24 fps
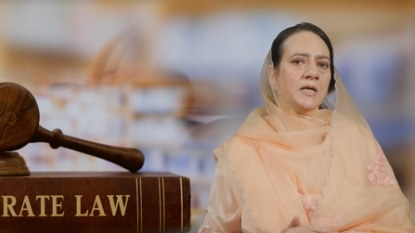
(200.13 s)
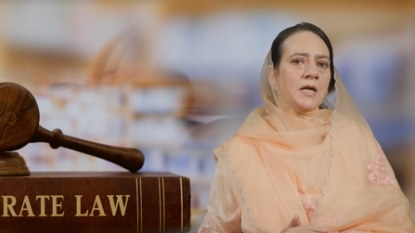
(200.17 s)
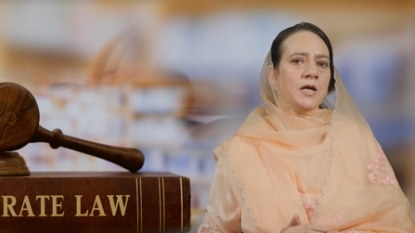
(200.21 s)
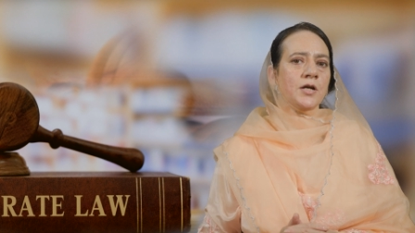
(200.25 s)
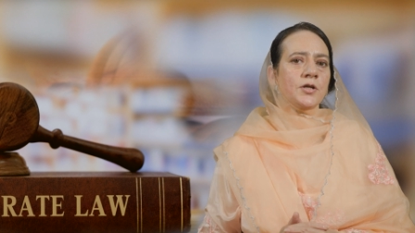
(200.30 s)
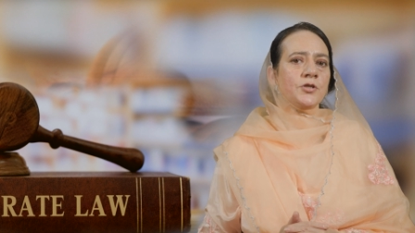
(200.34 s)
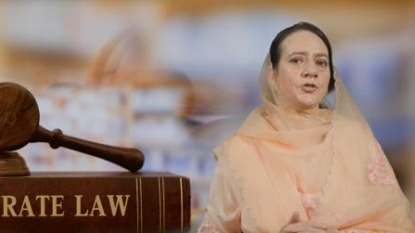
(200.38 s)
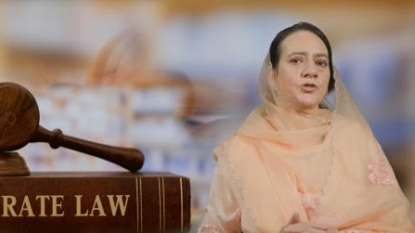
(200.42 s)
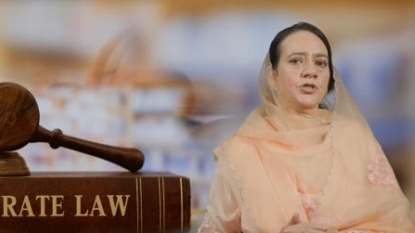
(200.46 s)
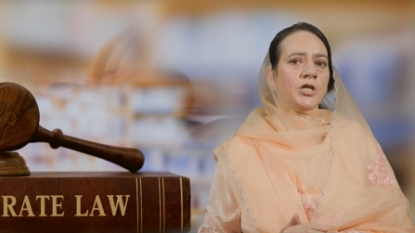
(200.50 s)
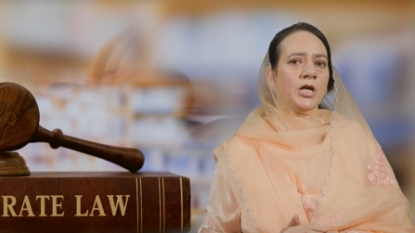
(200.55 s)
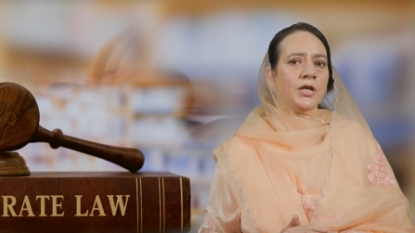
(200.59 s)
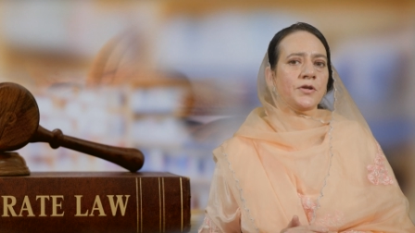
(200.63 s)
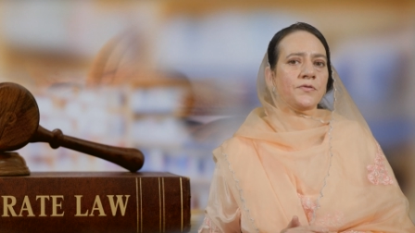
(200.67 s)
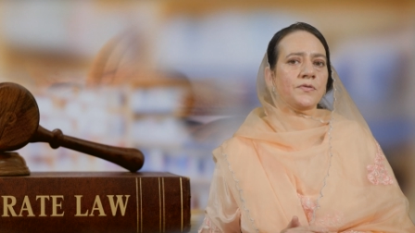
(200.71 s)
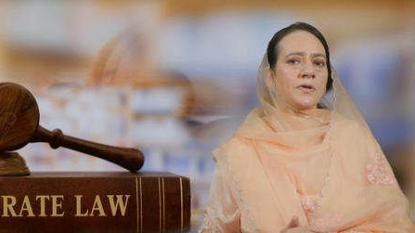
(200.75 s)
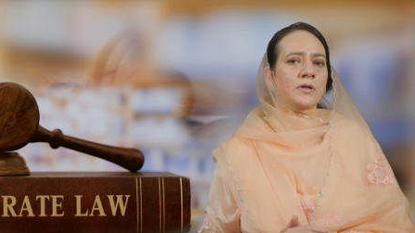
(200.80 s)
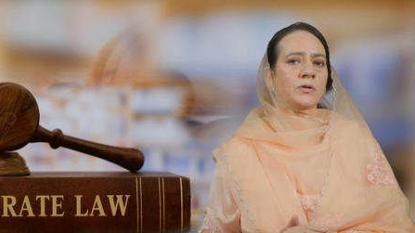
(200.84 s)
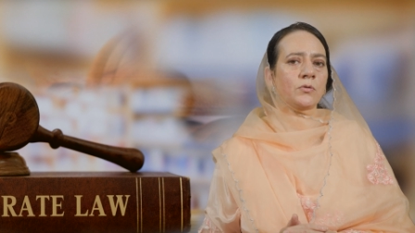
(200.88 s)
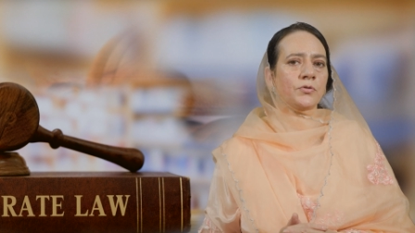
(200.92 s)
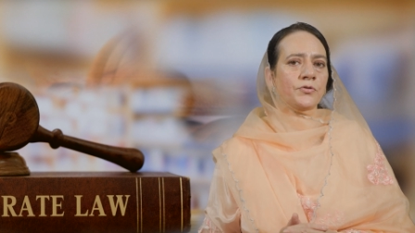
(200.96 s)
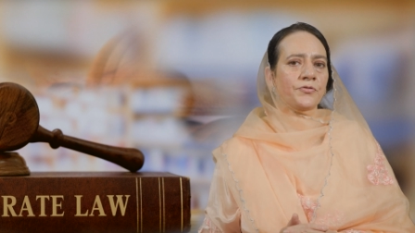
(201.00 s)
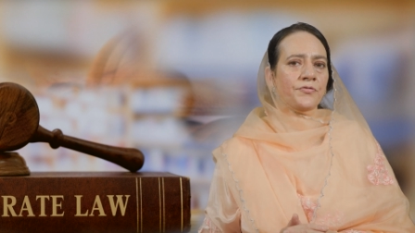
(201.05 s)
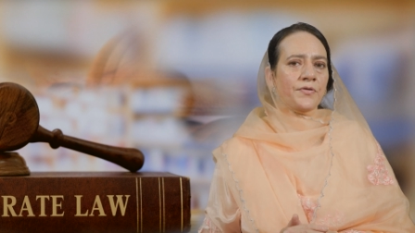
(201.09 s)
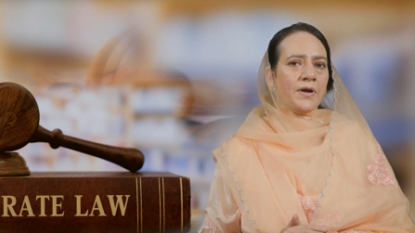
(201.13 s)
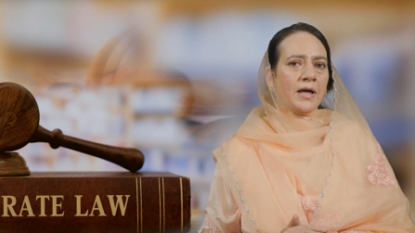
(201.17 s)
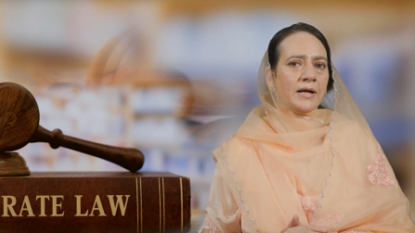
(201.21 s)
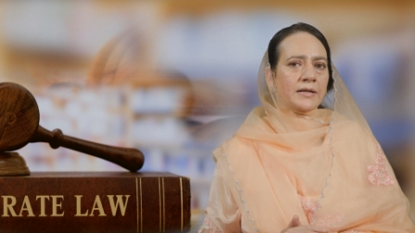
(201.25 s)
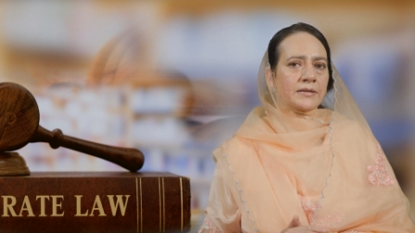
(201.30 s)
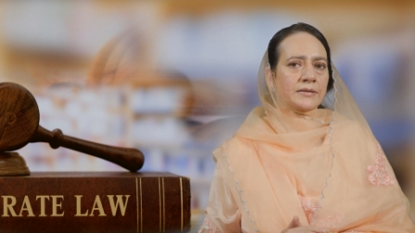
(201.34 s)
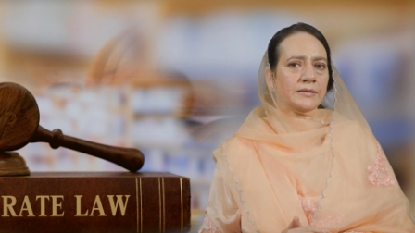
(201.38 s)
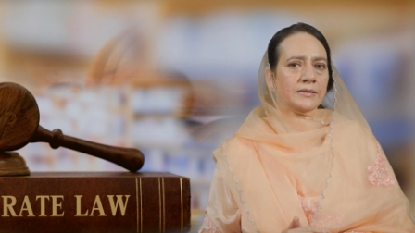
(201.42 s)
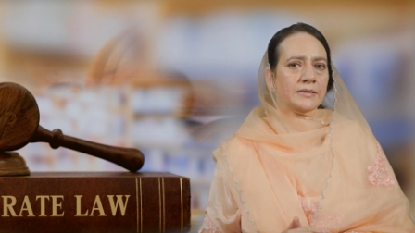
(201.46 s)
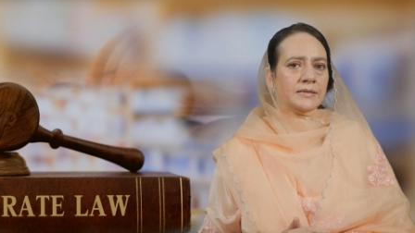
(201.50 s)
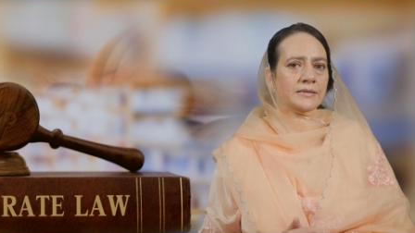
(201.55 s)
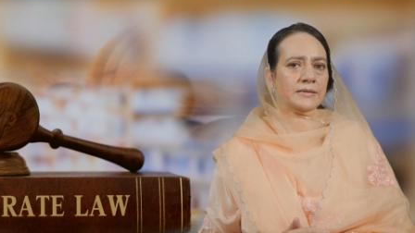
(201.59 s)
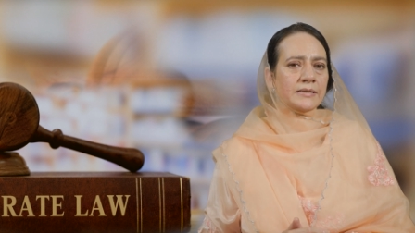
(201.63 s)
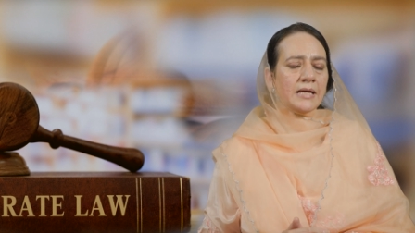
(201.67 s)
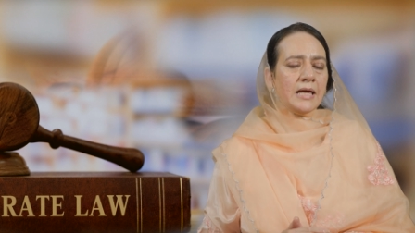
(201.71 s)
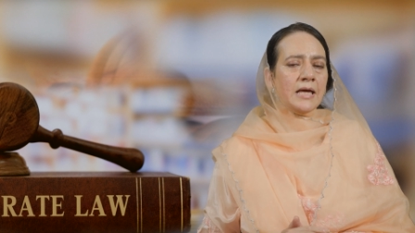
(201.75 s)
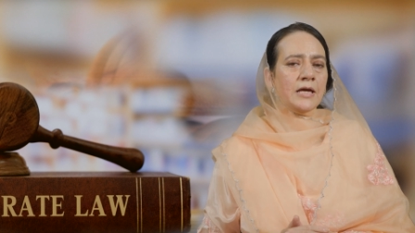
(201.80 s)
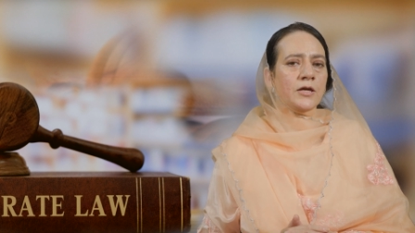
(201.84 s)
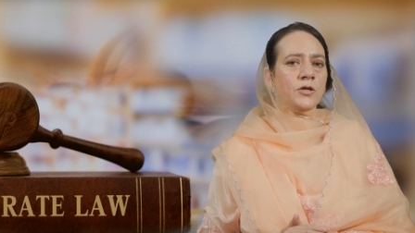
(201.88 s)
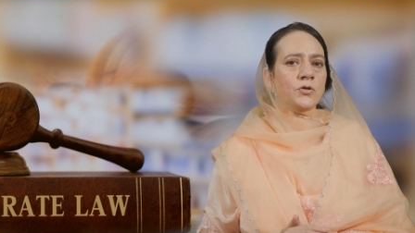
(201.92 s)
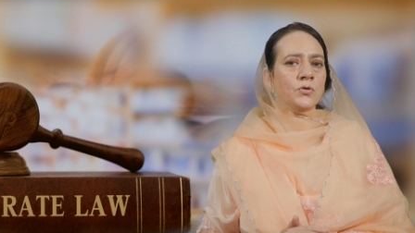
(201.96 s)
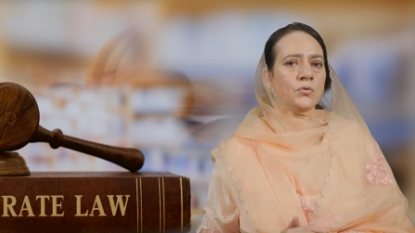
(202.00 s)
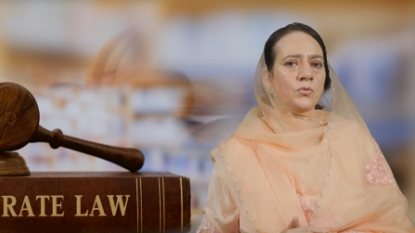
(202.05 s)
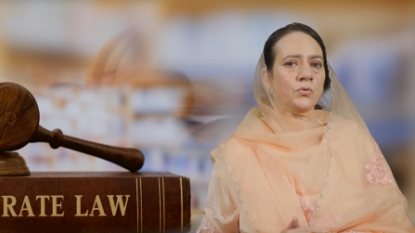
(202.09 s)
general contractors
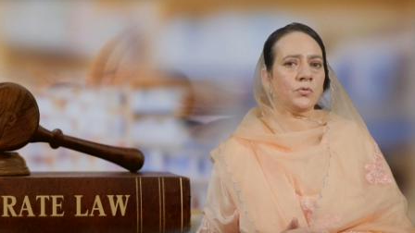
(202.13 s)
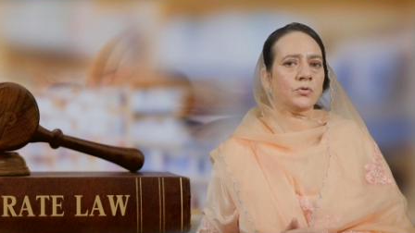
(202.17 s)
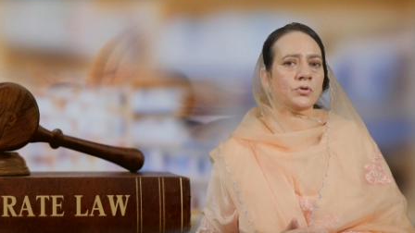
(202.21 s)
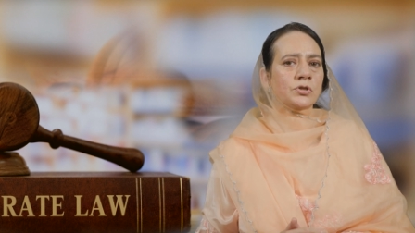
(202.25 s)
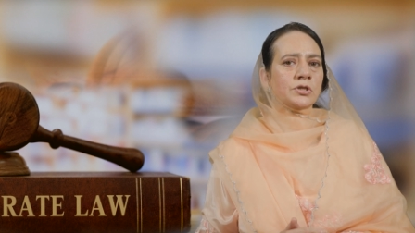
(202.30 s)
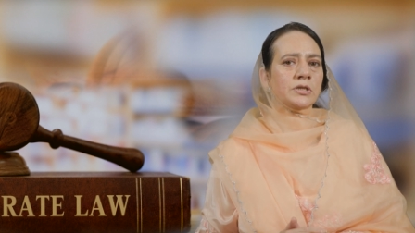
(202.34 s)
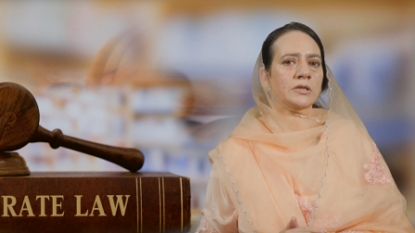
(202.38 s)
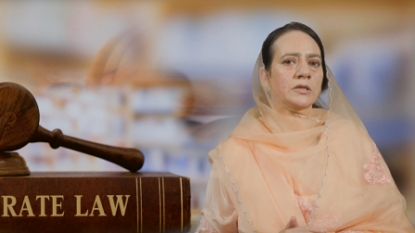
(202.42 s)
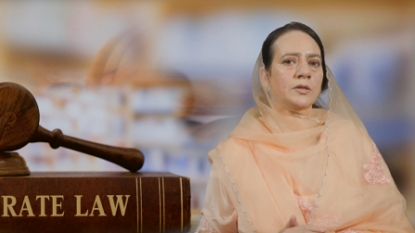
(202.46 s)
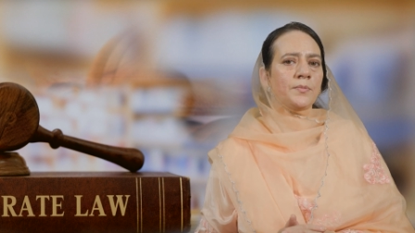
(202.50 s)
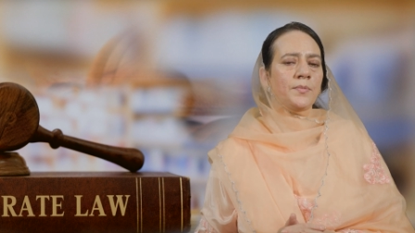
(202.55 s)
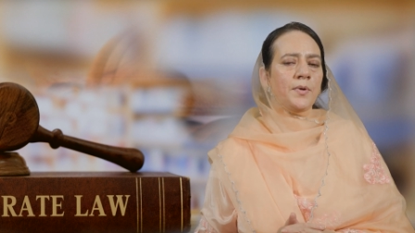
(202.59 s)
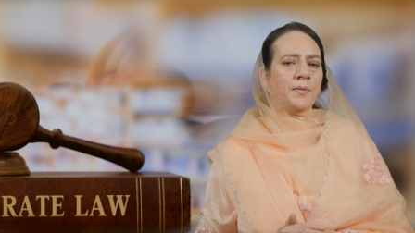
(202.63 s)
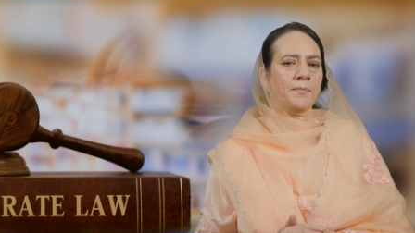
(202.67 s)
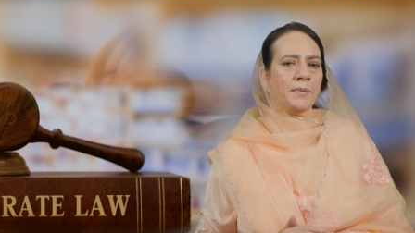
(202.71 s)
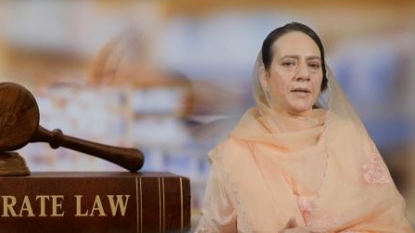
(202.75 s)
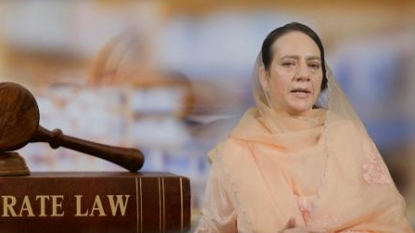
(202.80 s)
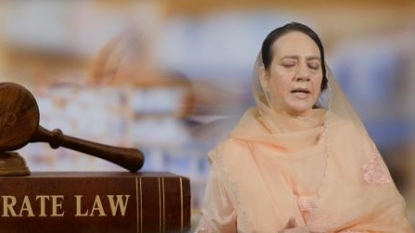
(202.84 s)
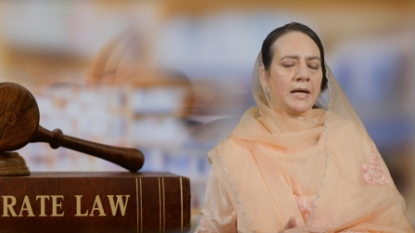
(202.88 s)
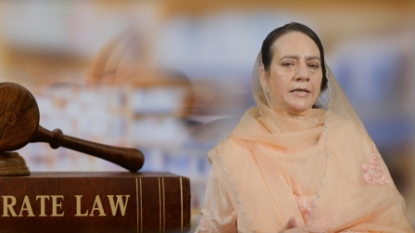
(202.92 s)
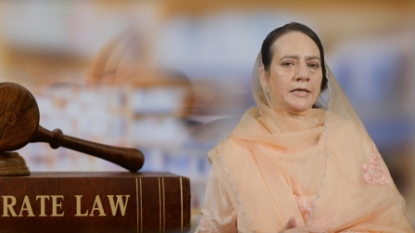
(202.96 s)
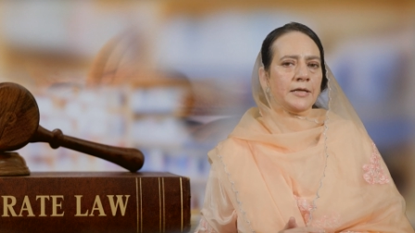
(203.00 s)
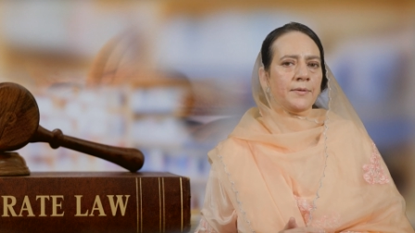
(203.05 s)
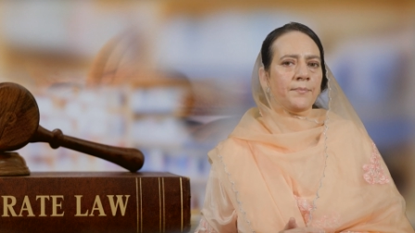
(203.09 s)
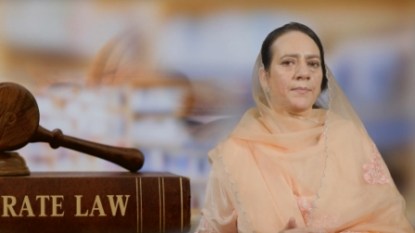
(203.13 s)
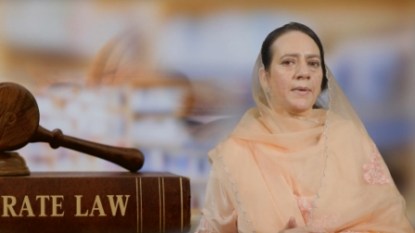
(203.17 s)
used in the memorandum